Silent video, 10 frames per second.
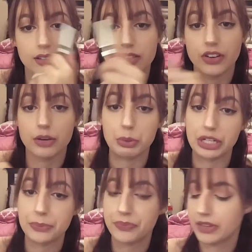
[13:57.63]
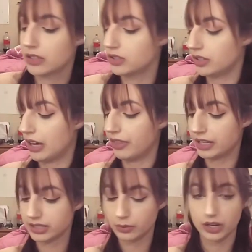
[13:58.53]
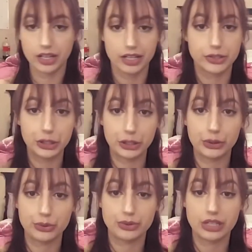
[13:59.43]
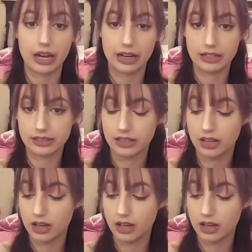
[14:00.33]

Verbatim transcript: It's very pretty. So yeah, that's the one I like to use as